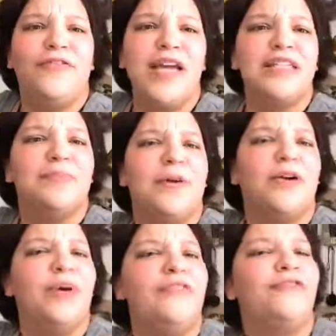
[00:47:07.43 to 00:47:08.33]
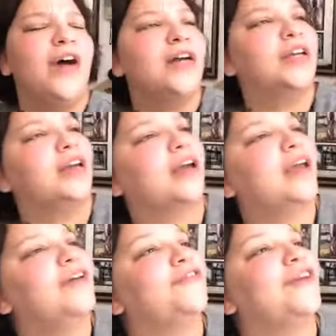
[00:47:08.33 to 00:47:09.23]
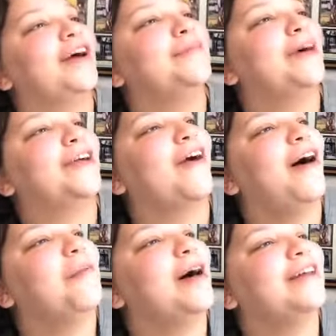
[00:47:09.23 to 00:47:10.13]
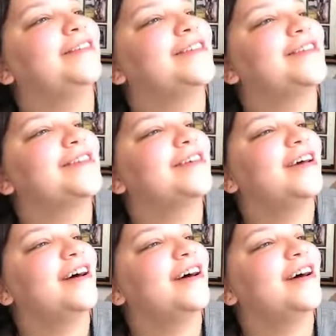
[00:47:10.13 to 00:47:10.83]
Facebook went funky. I can't find my comments.